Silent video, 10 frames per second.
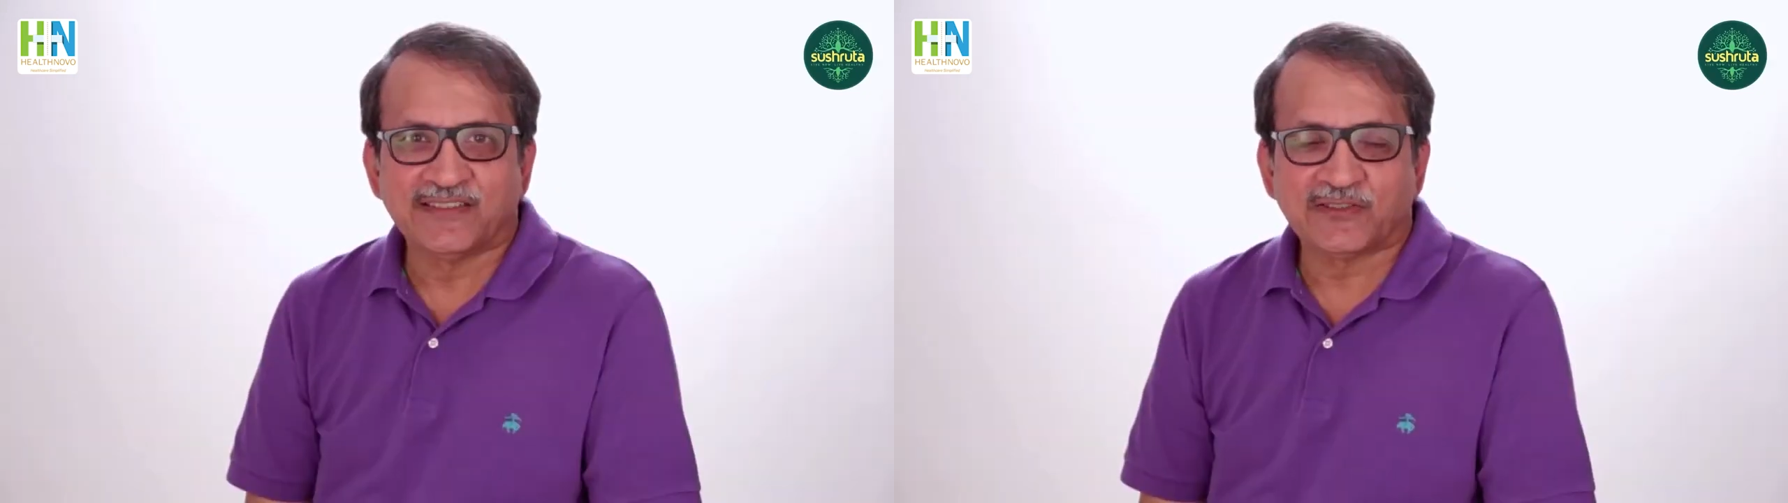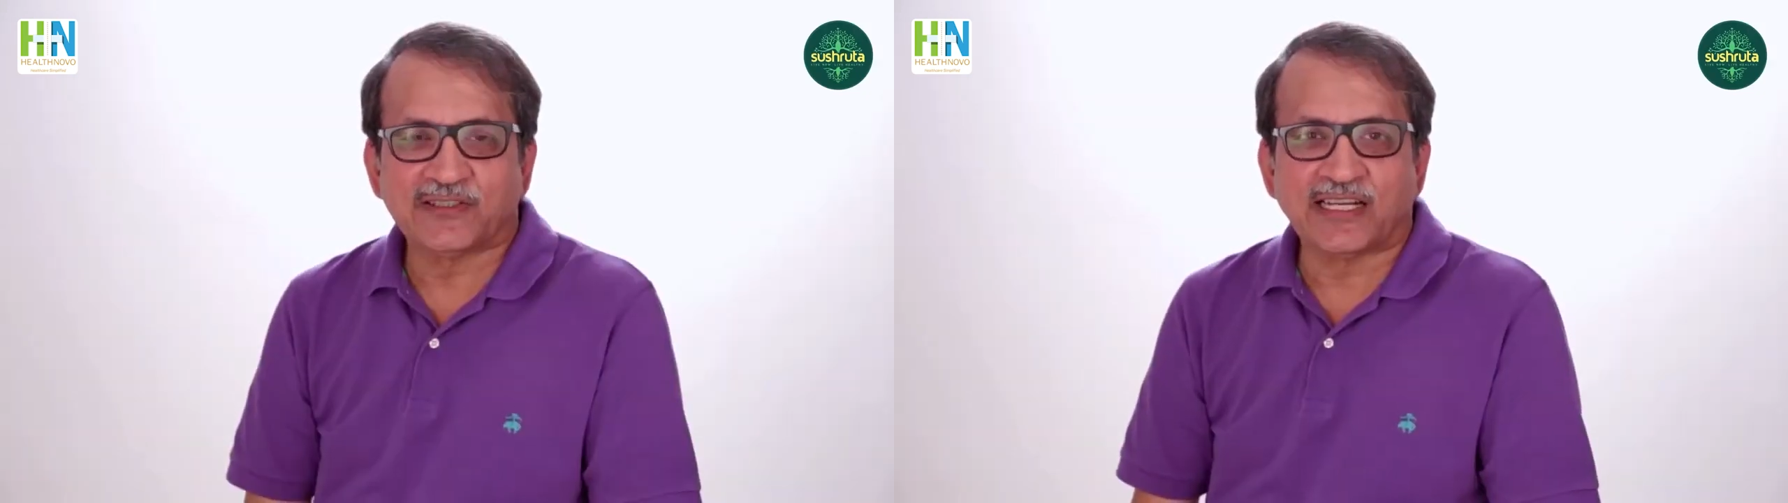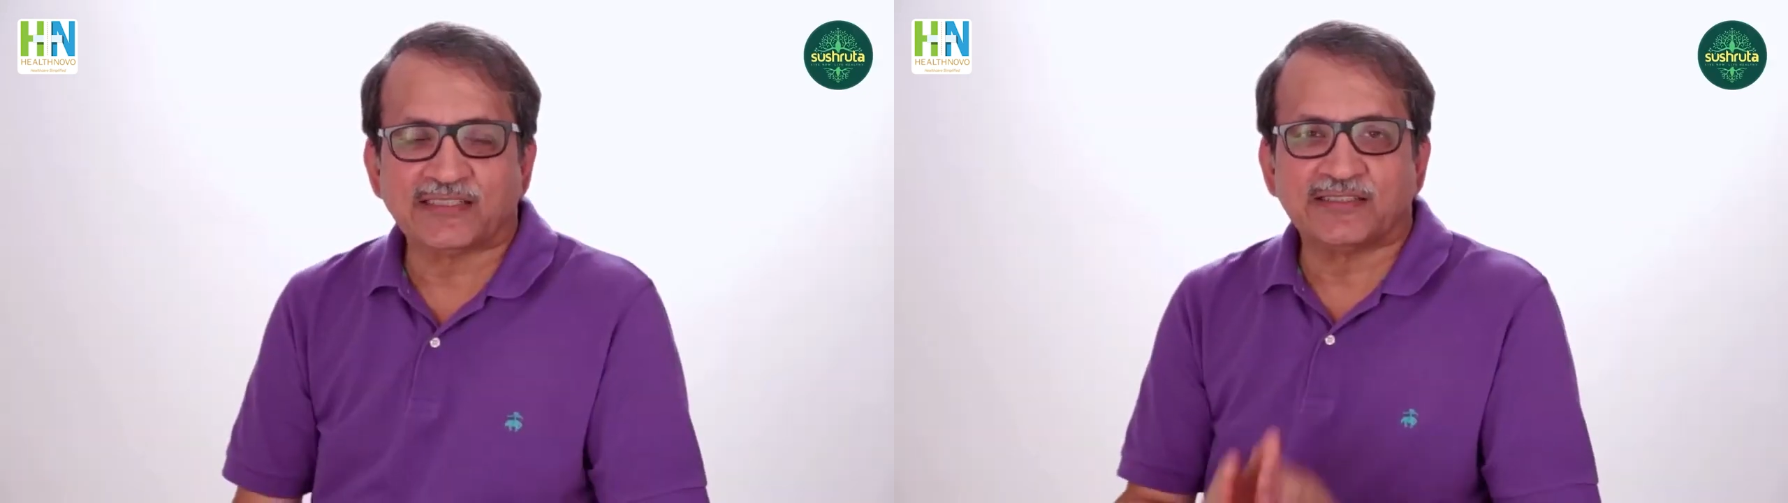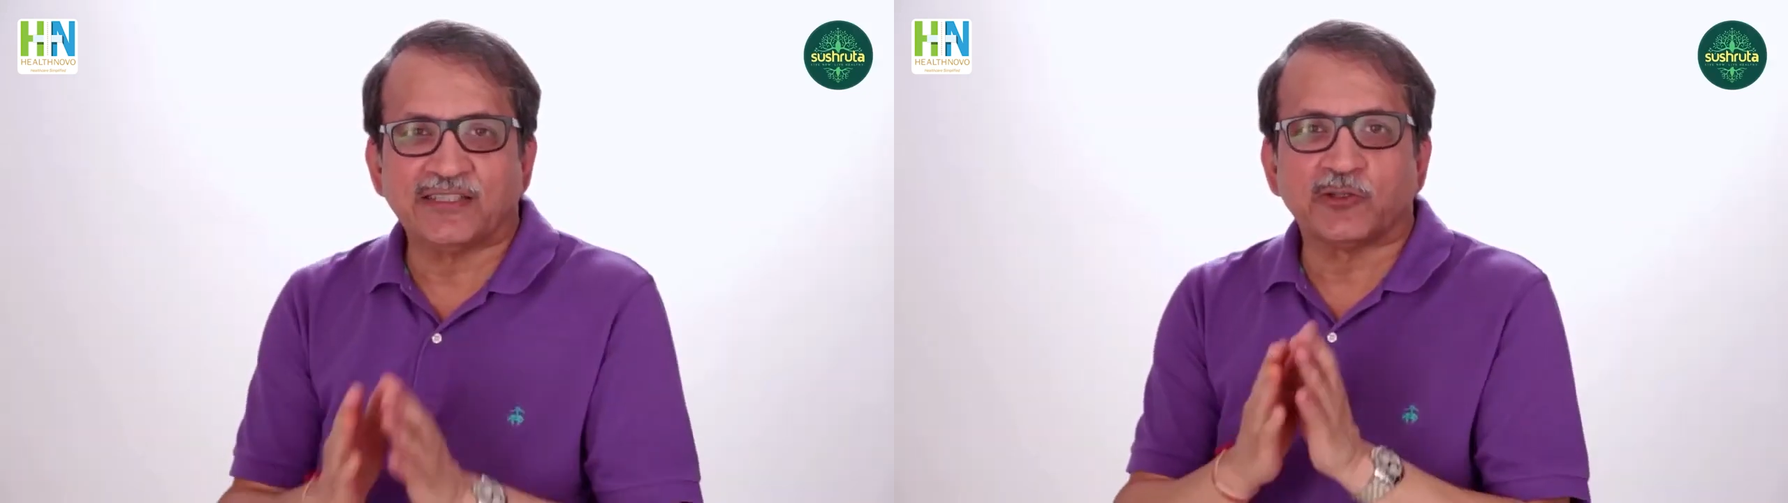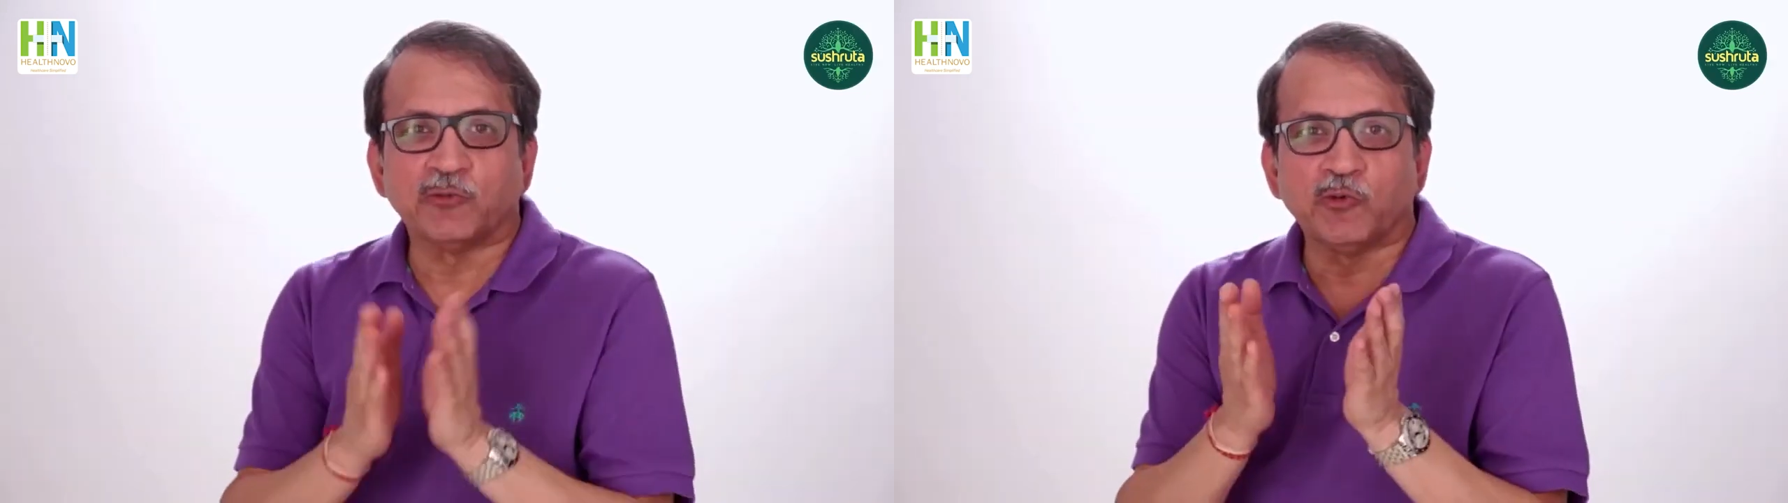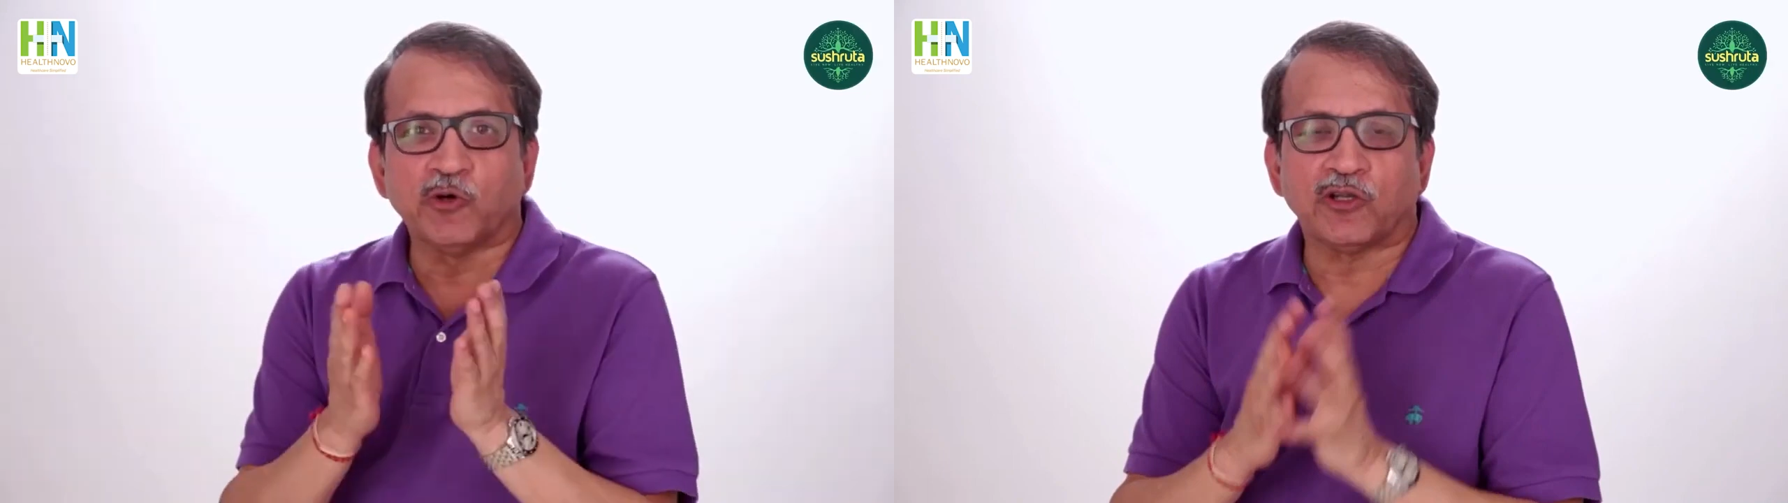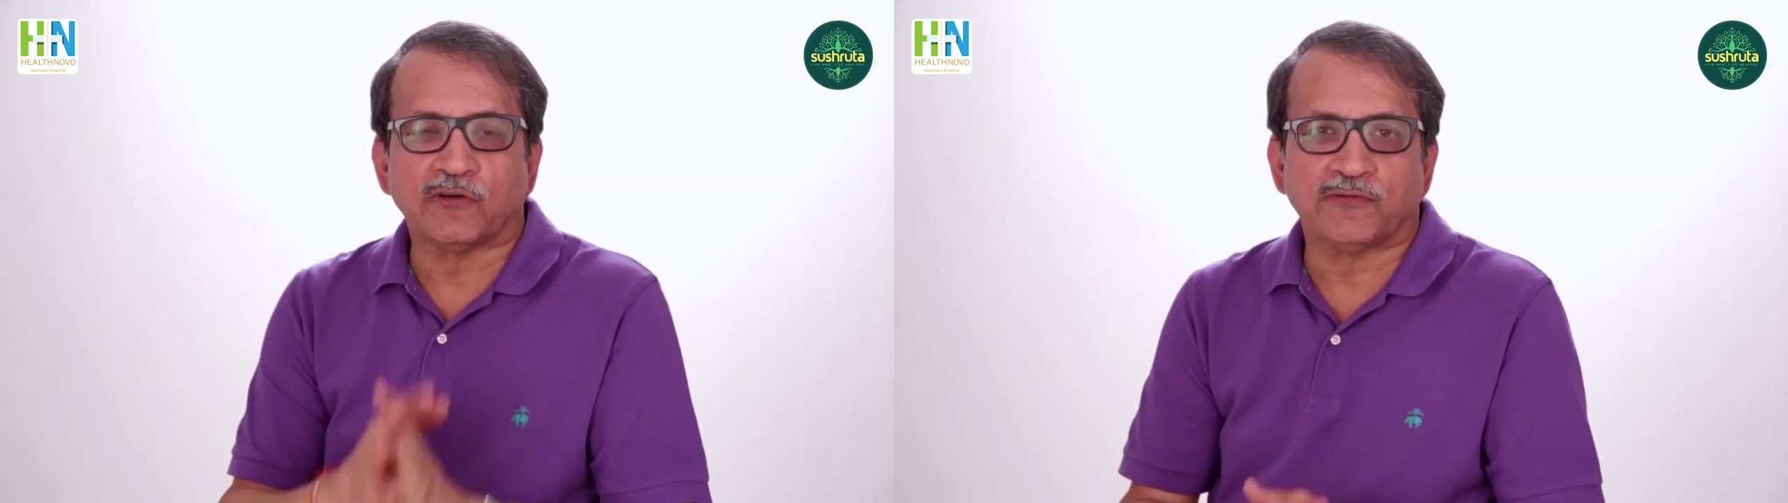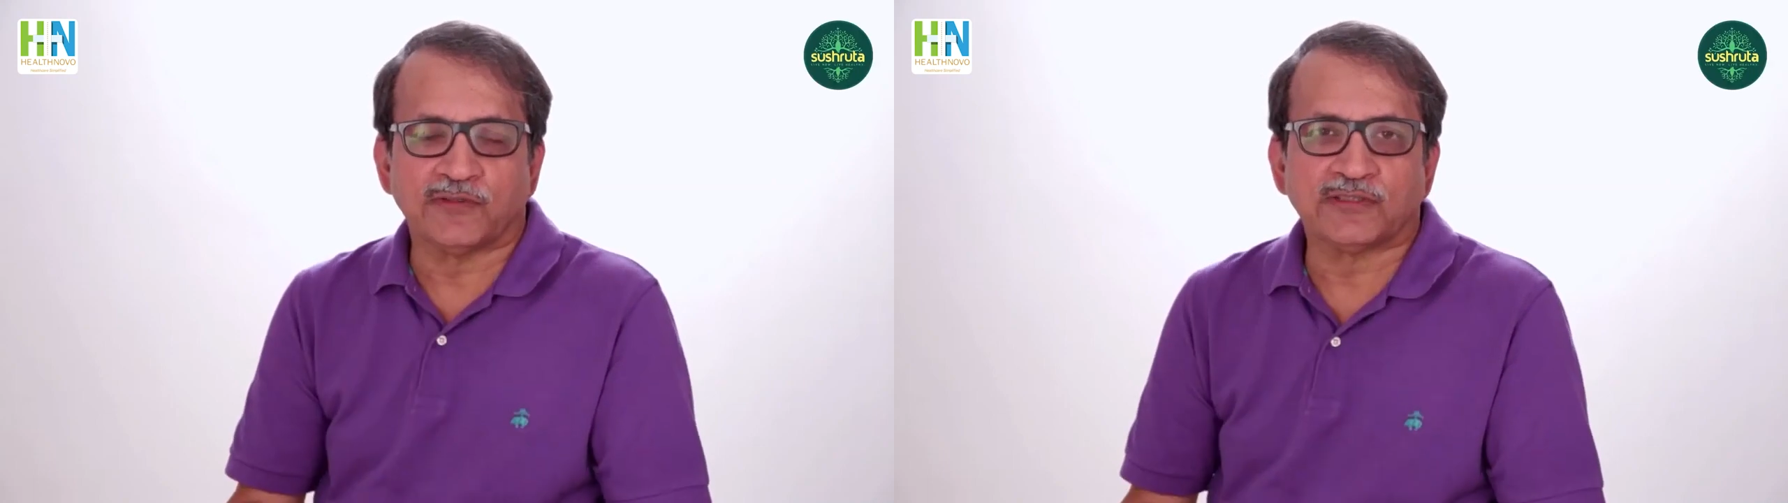So that's the removal
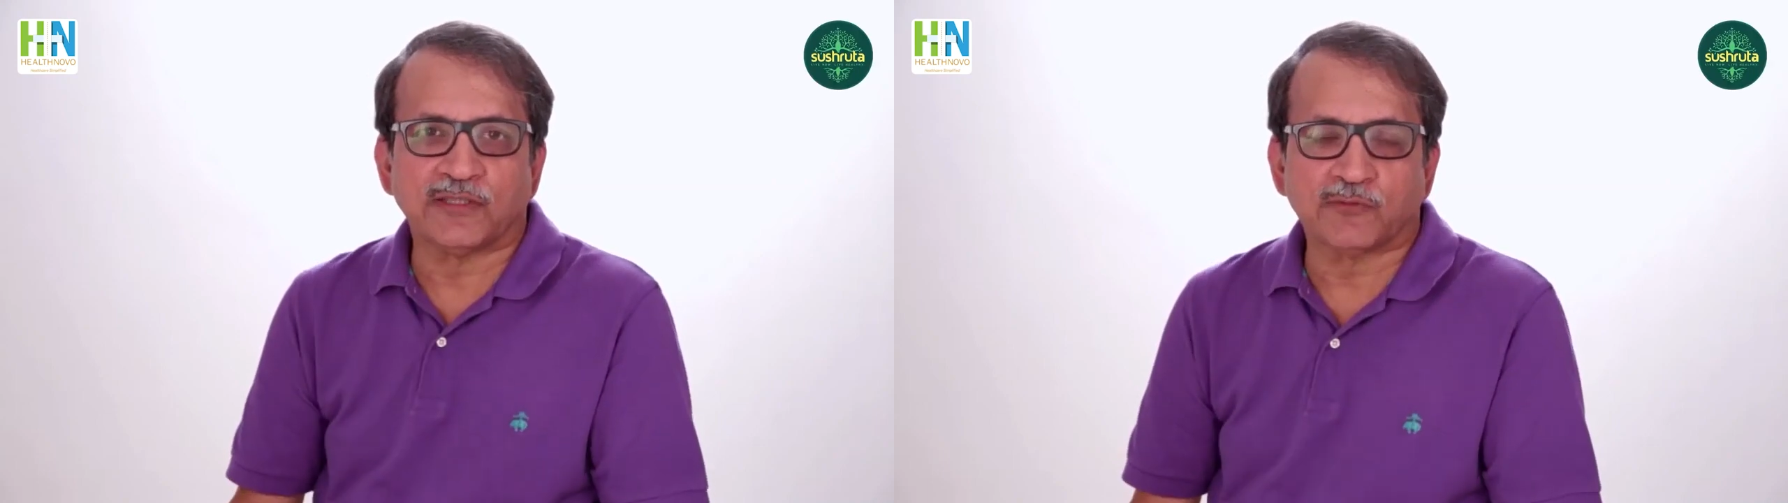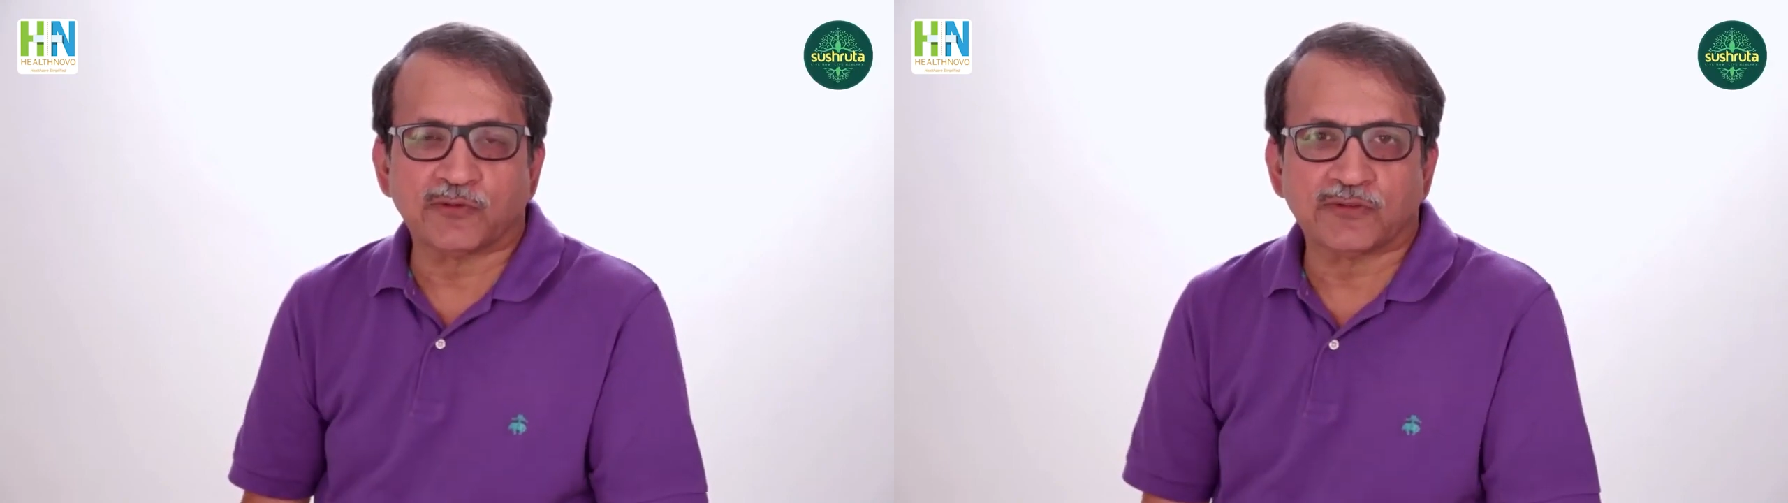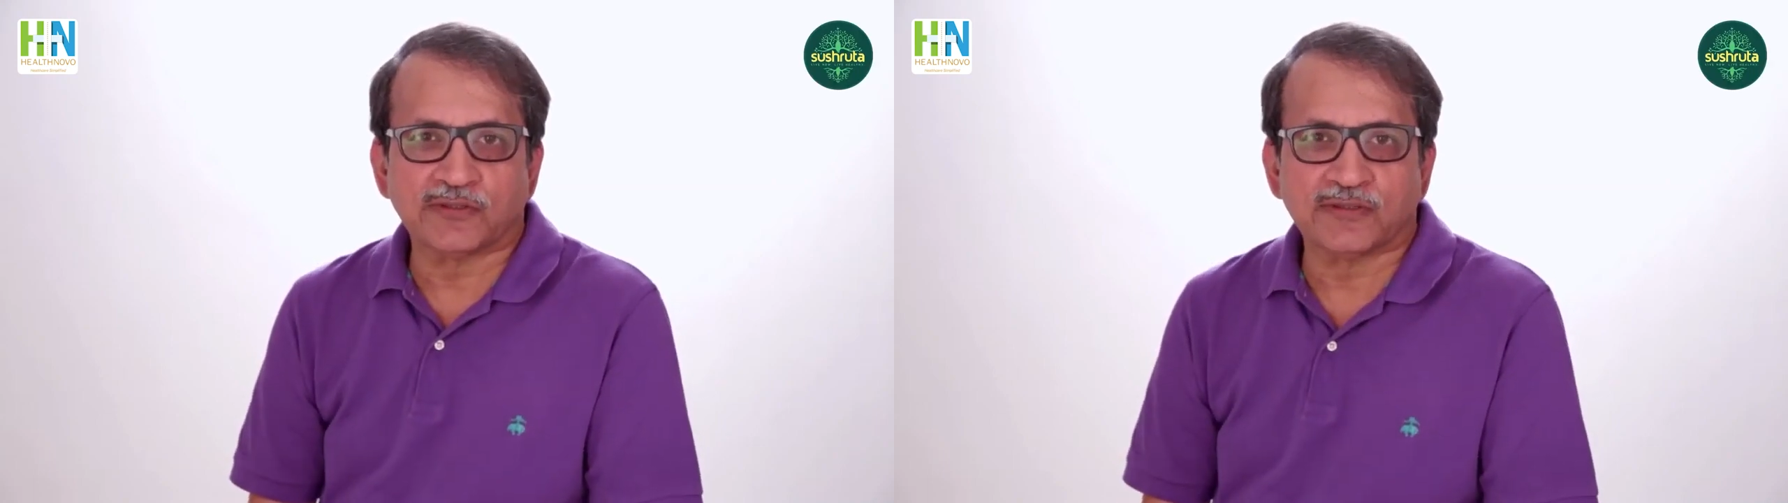of wisdom tooth.